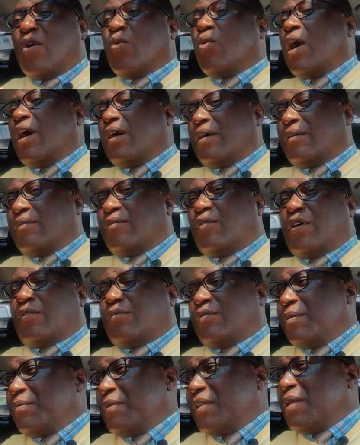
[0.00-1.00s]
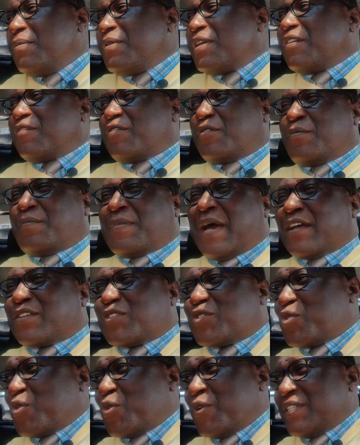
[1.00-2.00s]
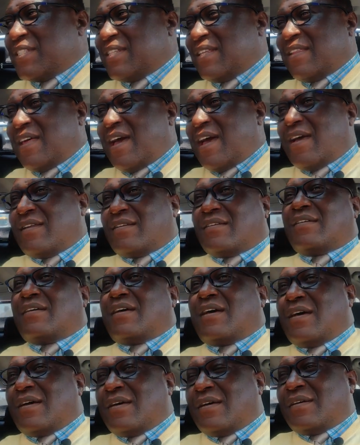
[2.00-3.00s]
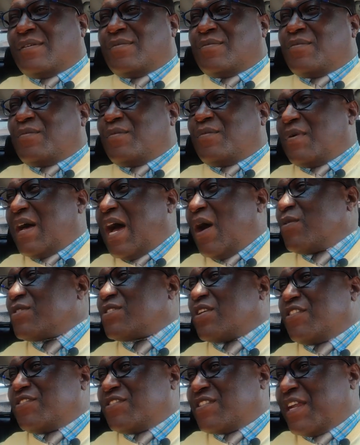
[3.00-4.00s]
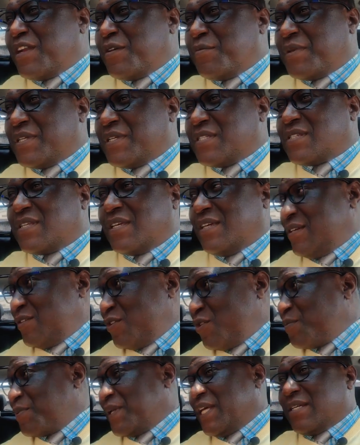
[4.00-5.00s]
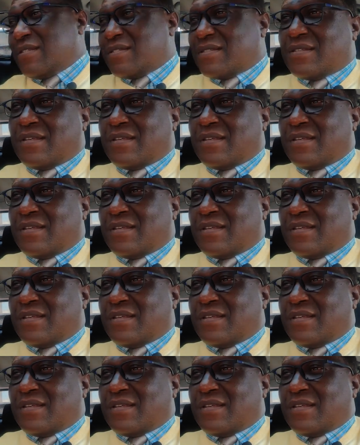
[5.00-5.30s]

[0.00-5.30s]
Well, let me give you a backstory to that. I was on ZNBC, your place.